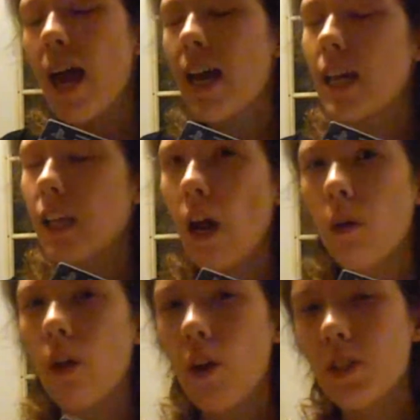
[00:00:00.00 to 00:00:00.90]
and
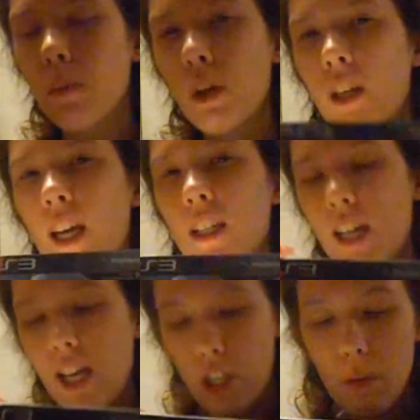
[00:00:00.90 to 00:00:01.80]
I will also put an
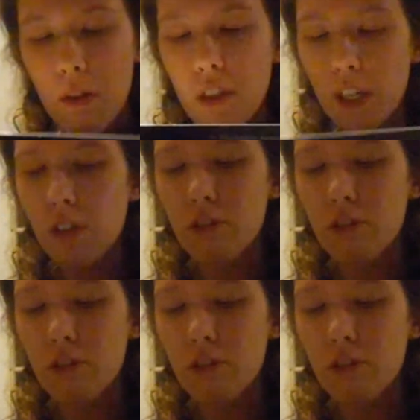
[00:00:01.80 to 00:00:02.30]
annotation but thank